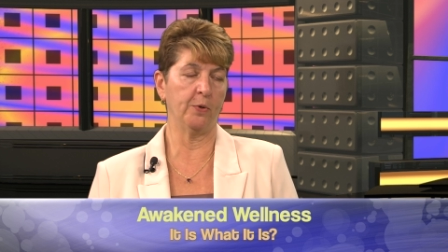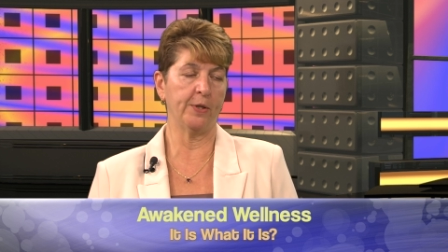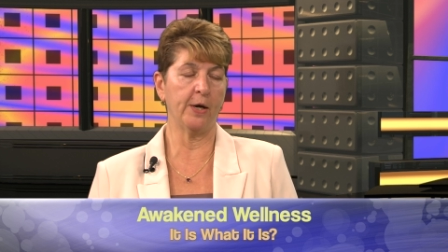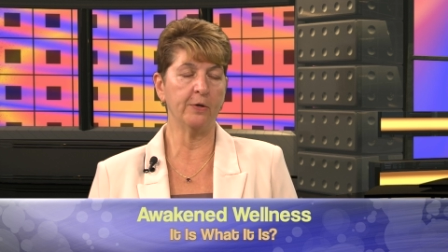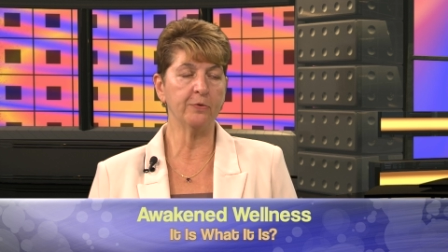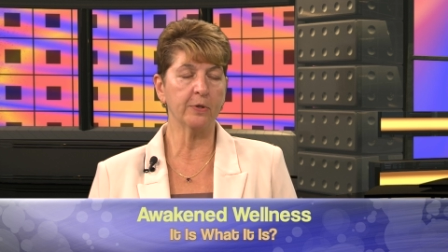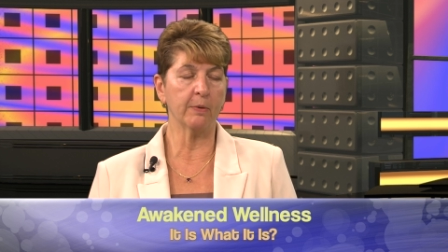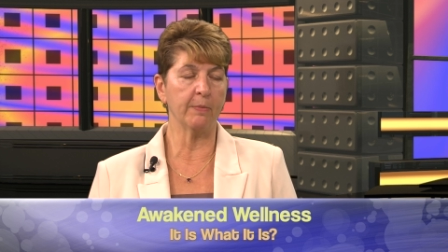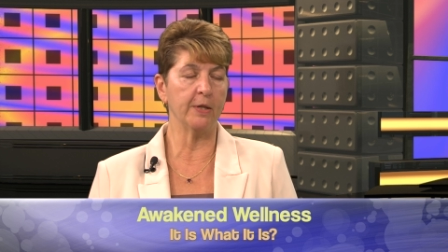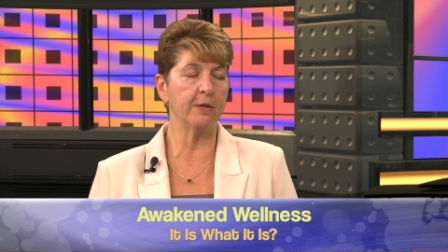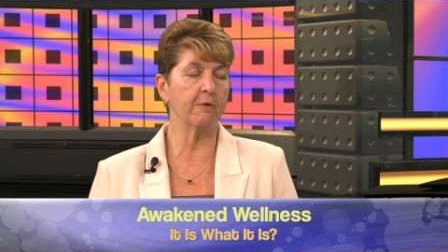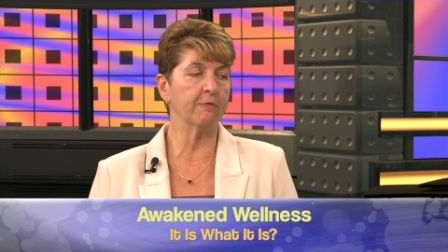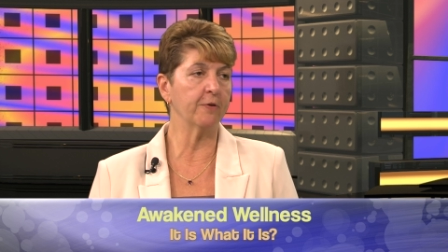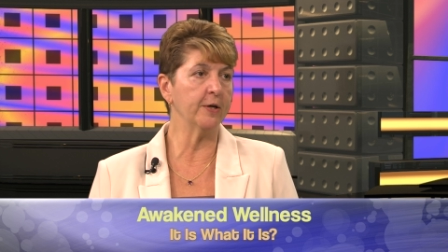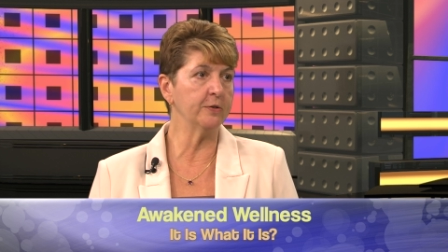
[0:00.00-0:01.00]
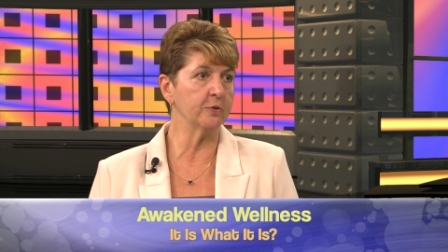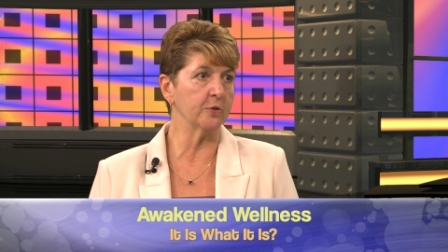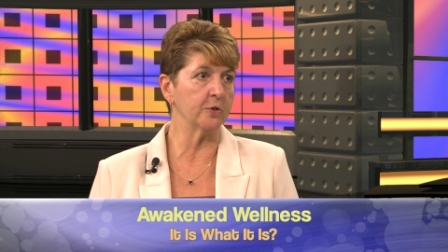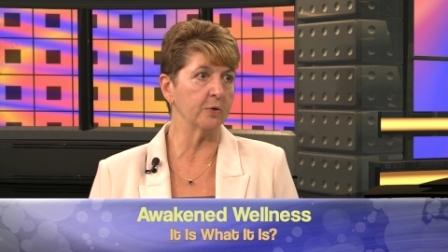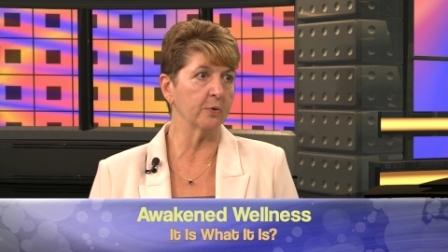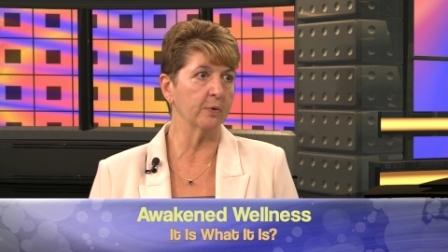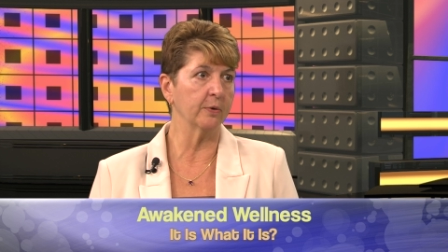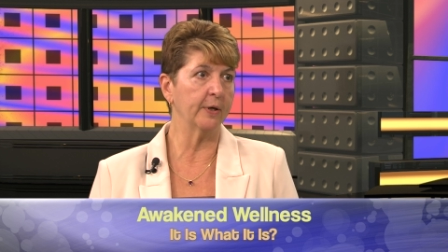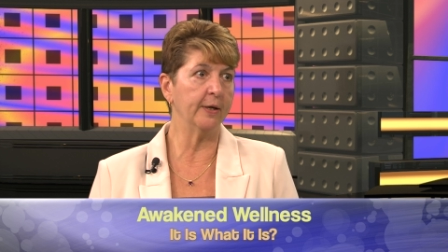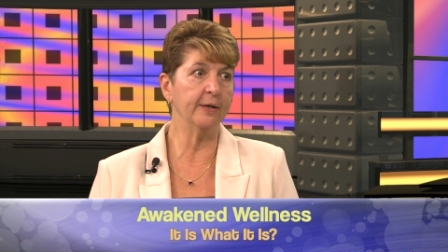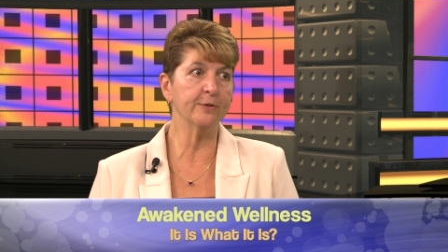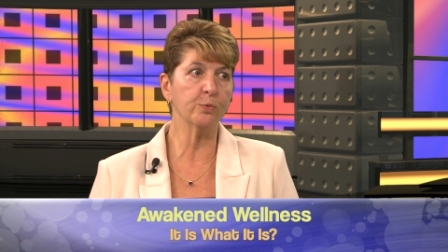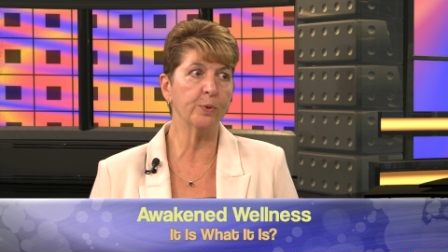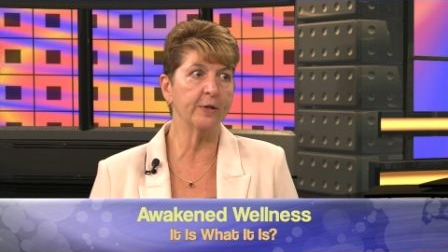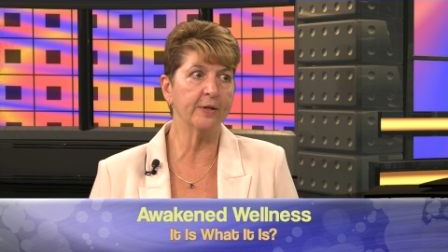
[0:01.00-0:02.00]
without them, and their friends do. It
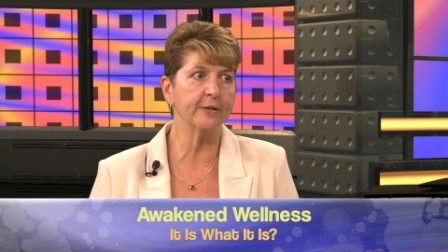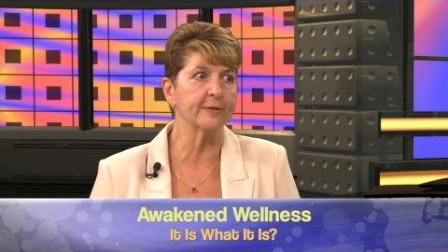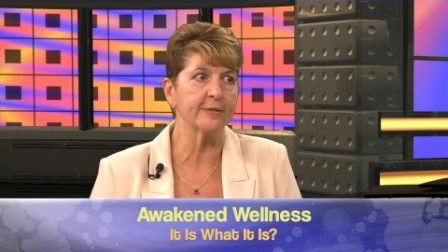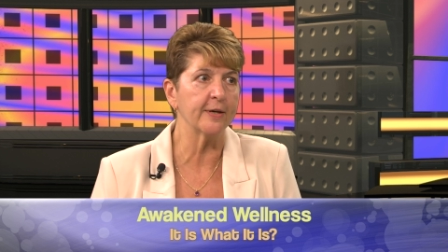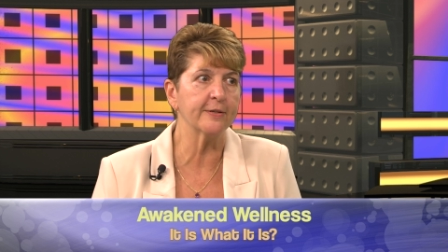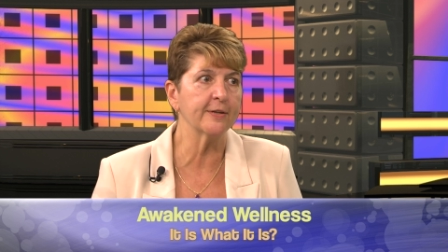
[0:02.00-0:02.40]
is what it is.